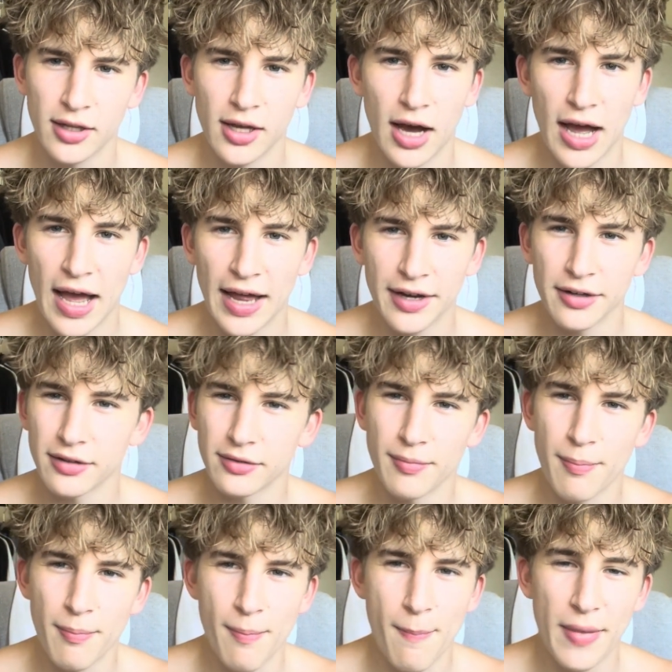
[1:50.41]
I hadn't
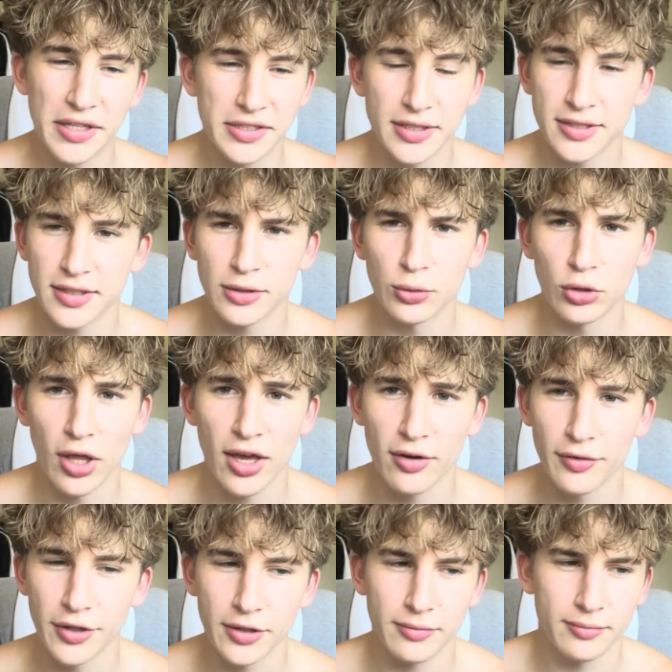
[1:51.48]
missed a single day
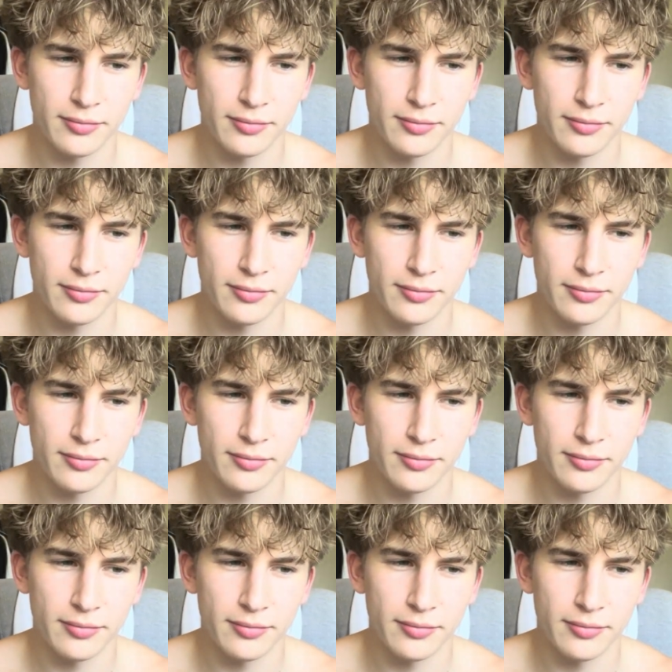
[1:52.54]
of it.